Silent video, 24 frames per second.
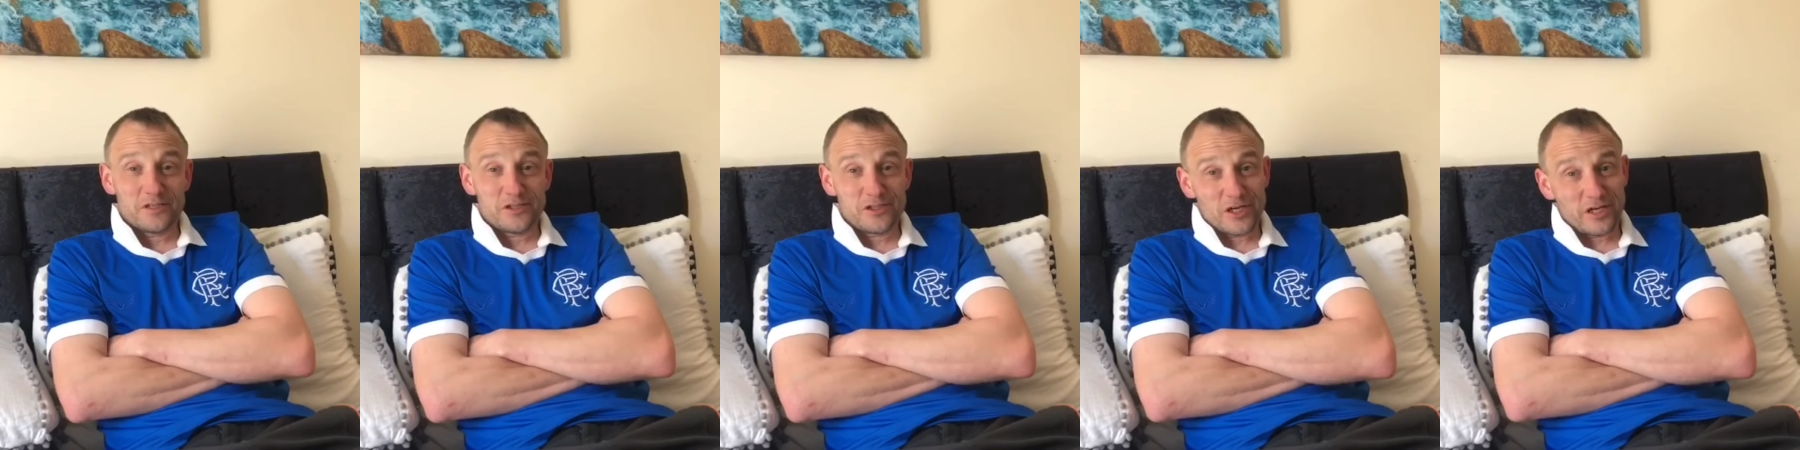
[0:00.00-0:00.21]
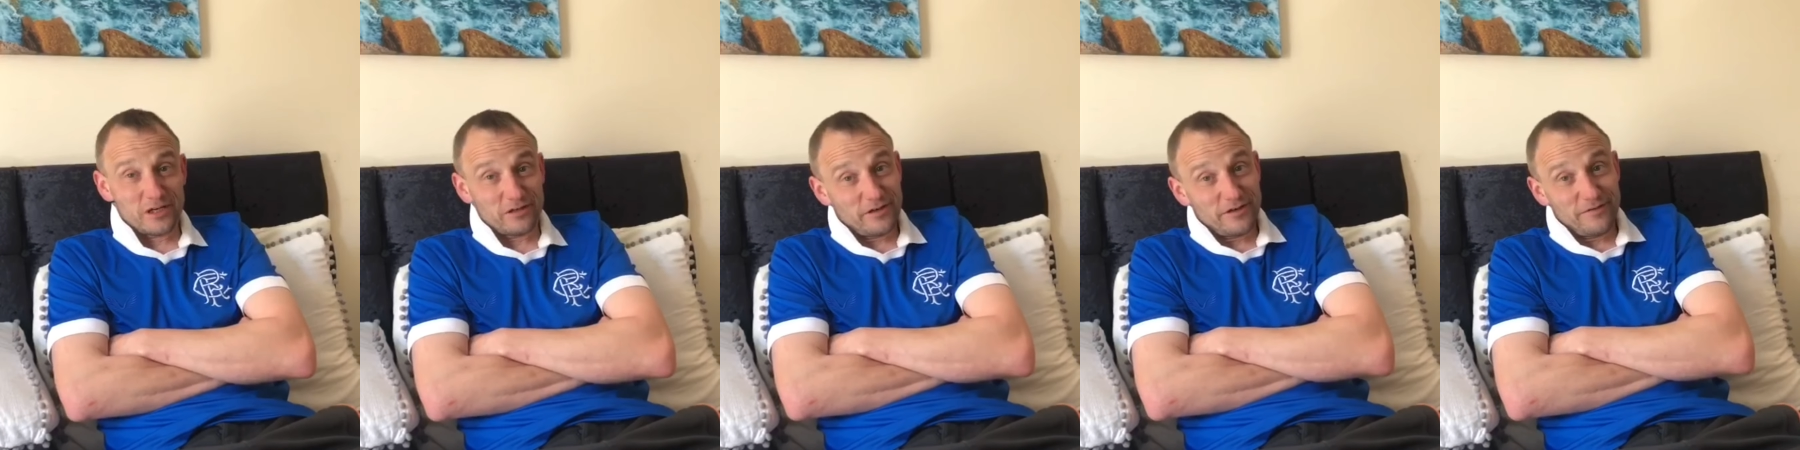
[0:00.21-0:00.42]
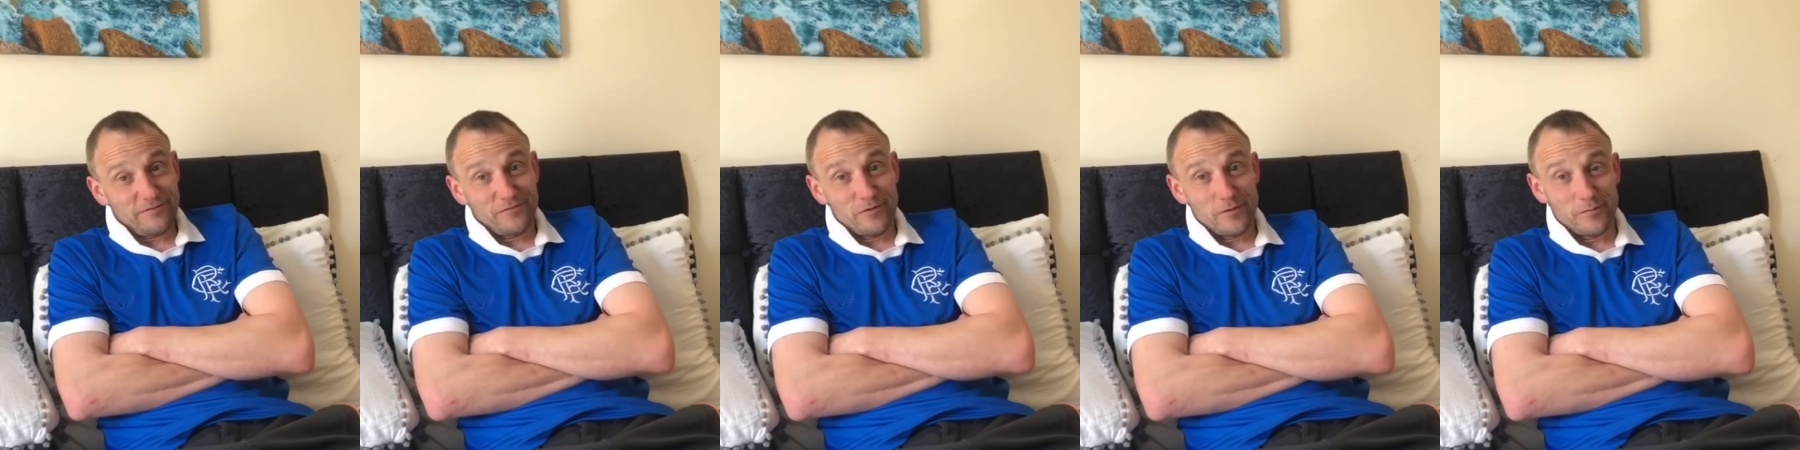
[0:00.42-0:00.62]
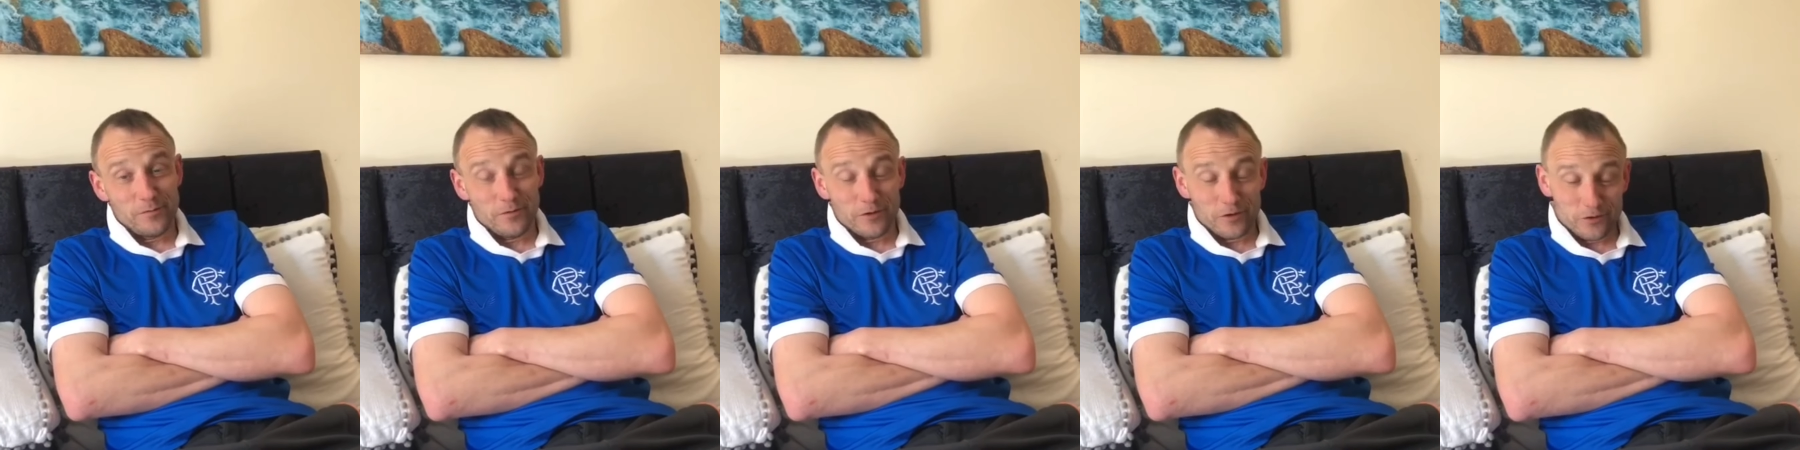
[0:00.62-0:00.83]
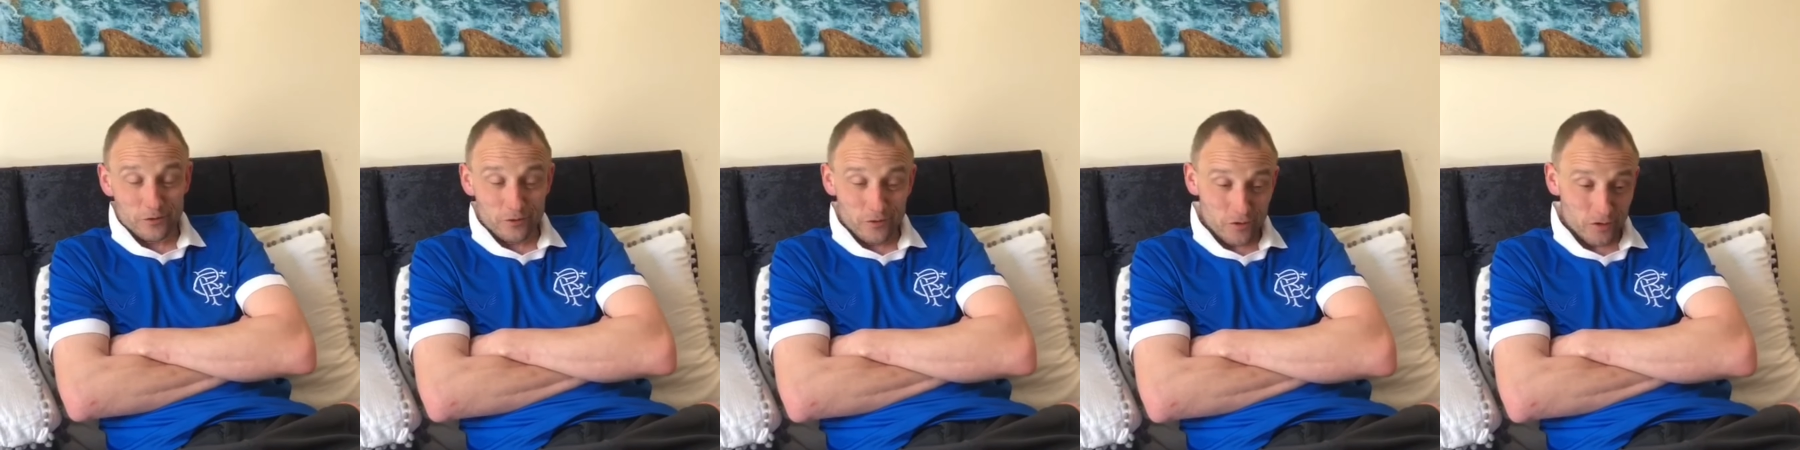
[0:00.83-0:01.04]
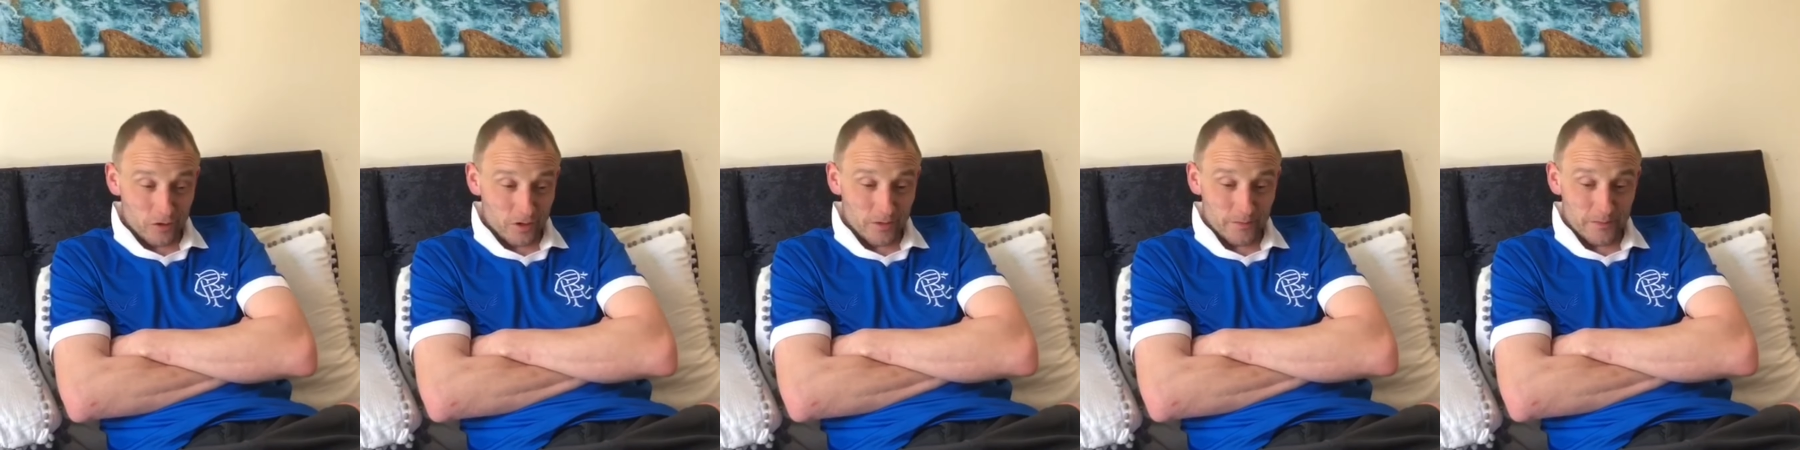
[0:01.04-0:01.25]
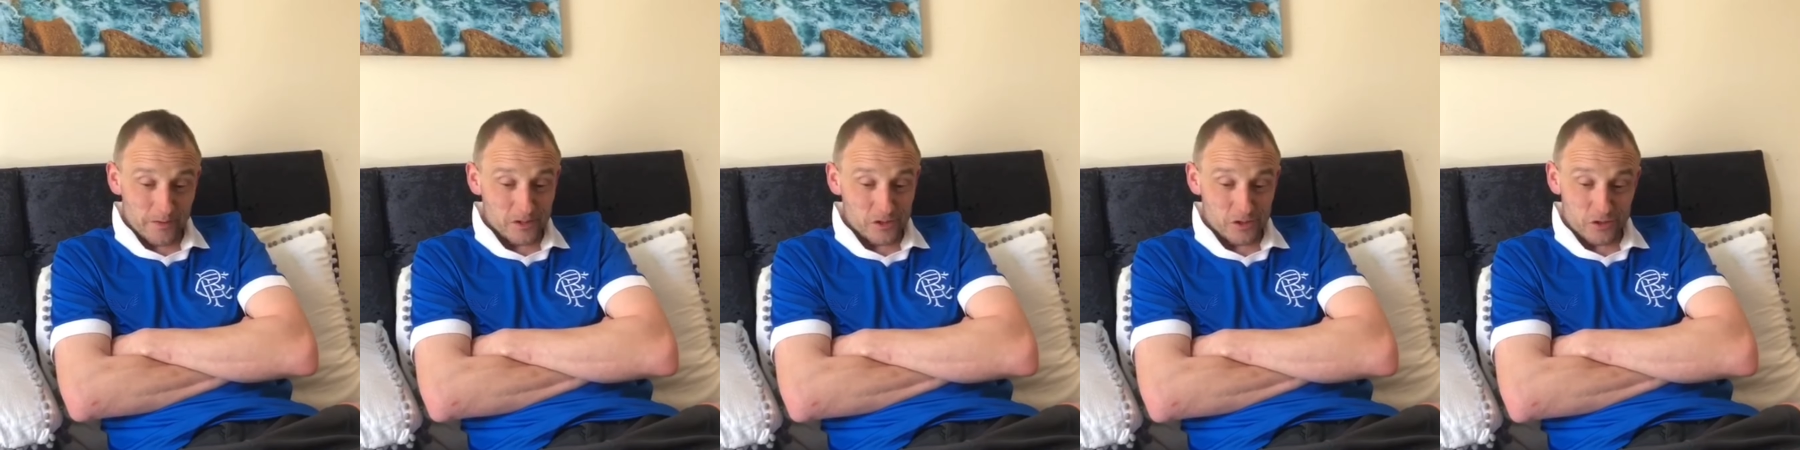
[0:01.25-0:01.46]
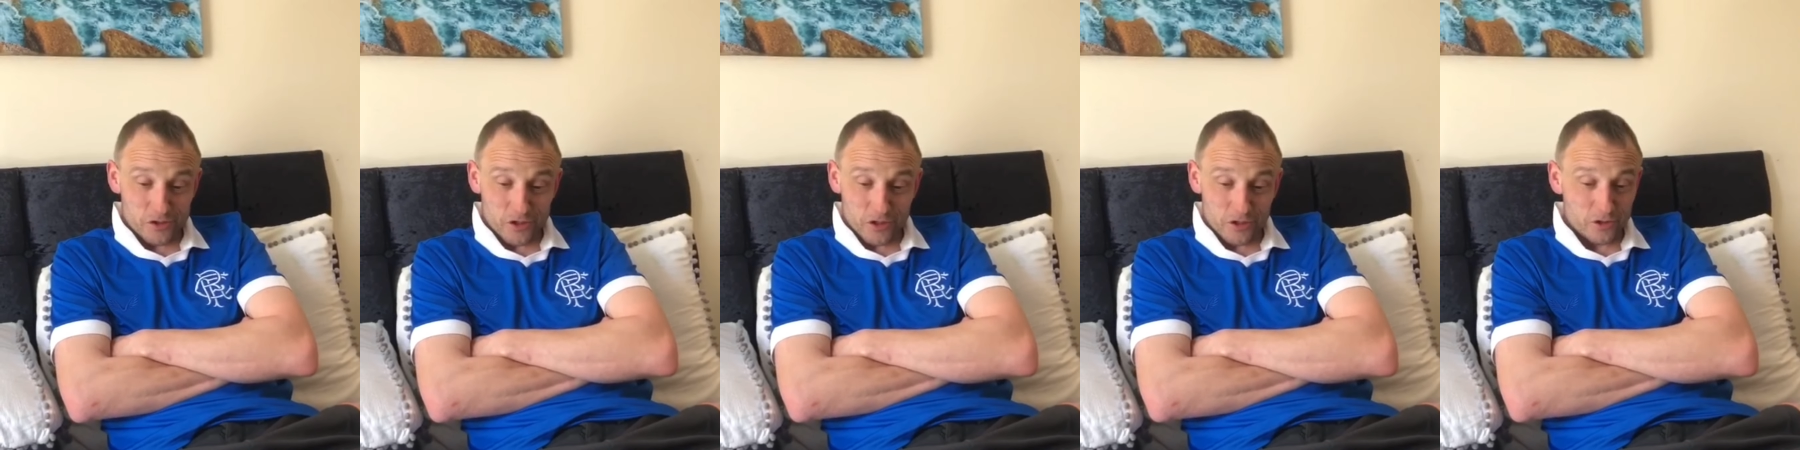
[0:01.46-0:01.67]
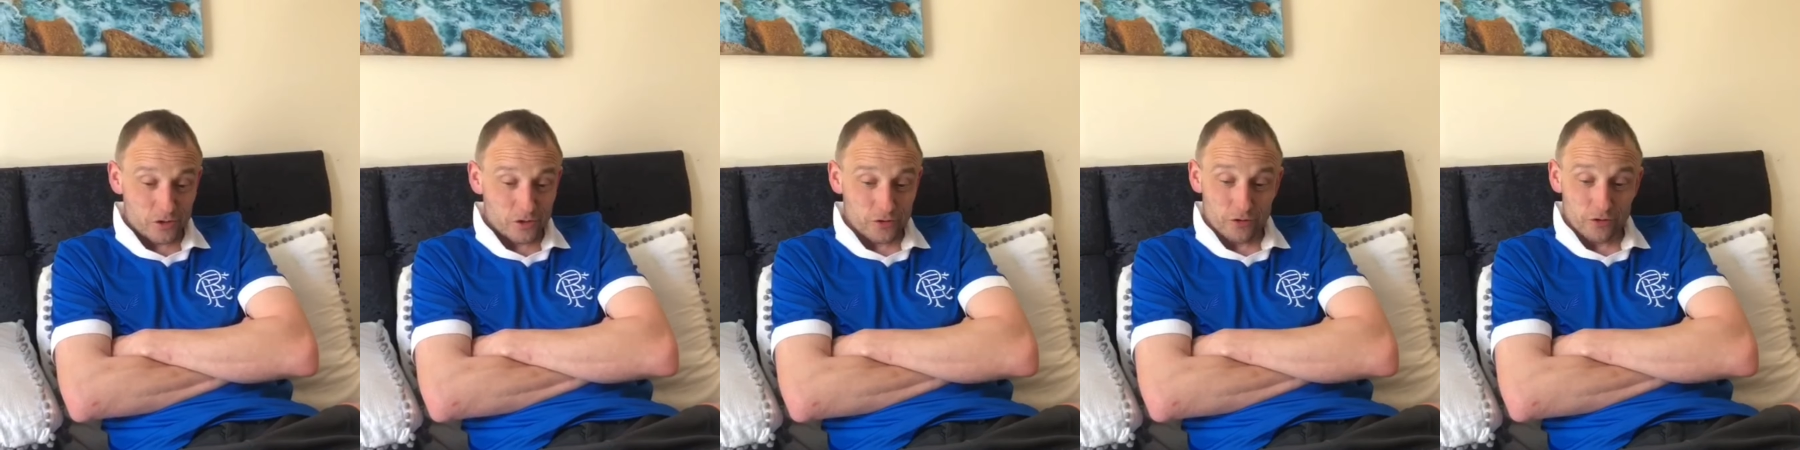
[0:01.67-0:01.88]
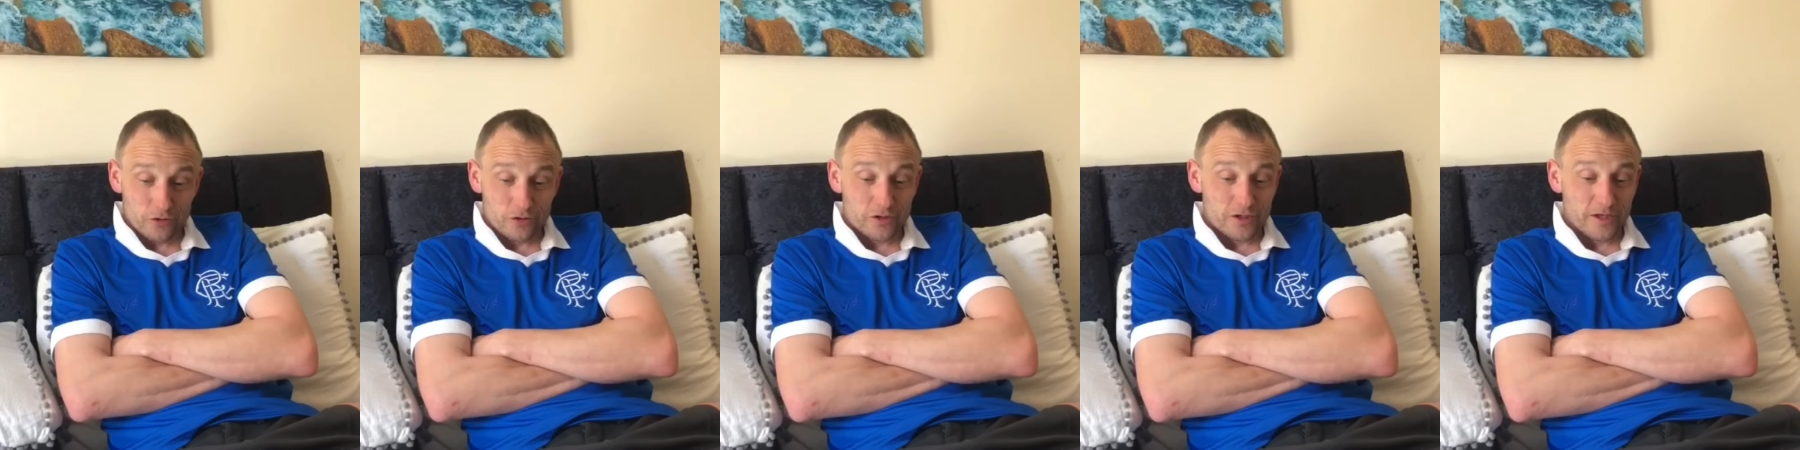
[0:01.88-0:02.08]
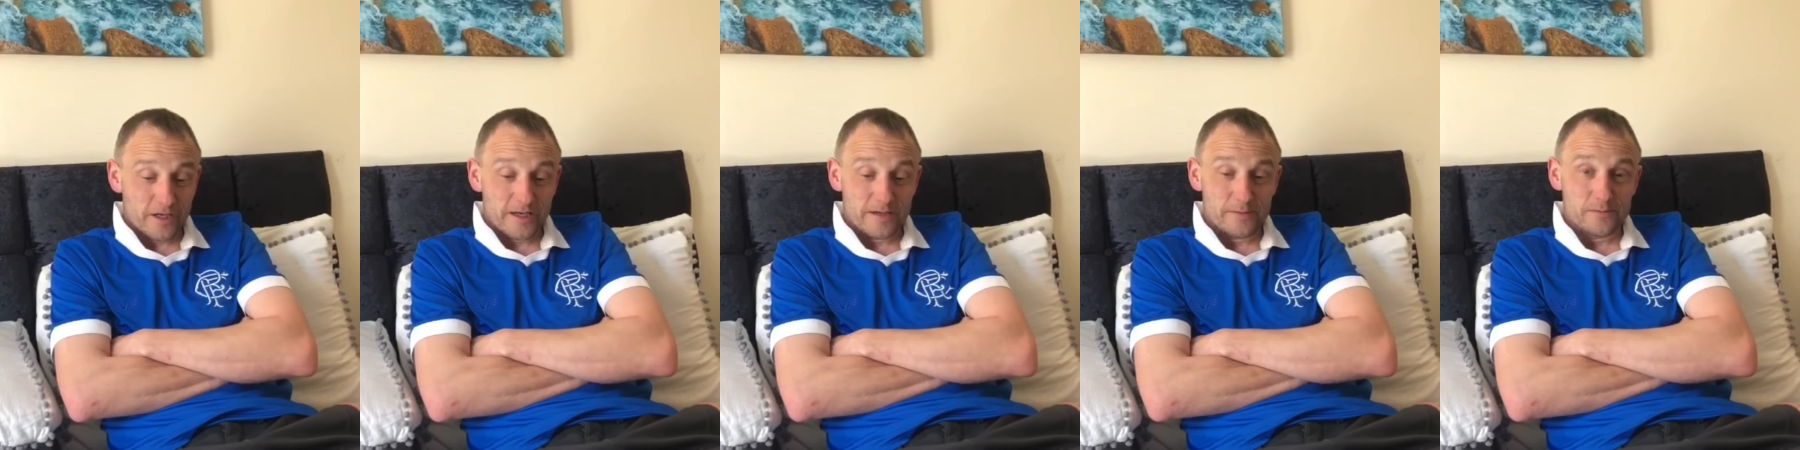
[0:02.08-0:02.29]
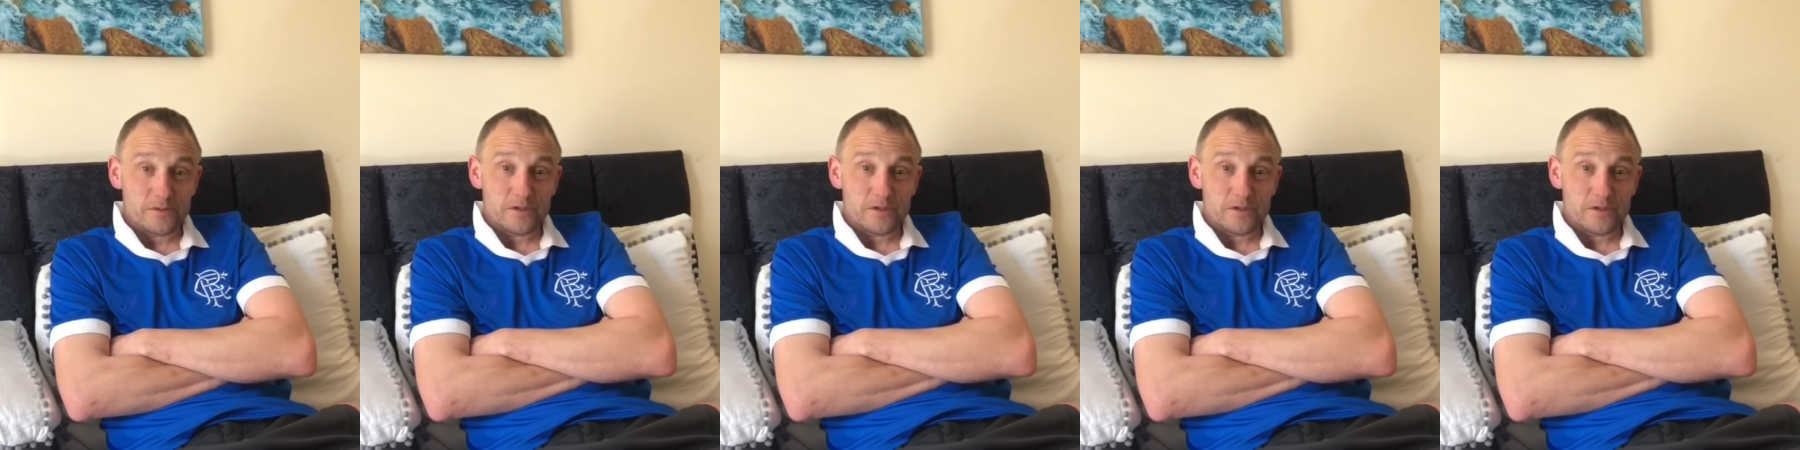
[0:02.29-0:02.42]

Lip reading: charity football tournament, such good times,